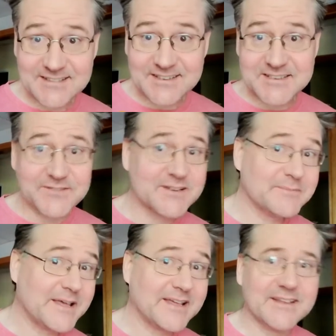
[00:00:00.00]
Looks different
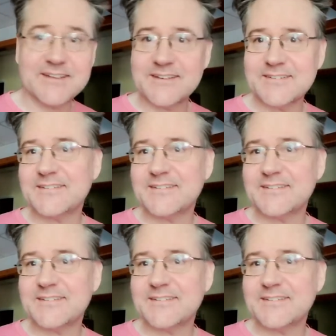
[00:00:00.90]
to me.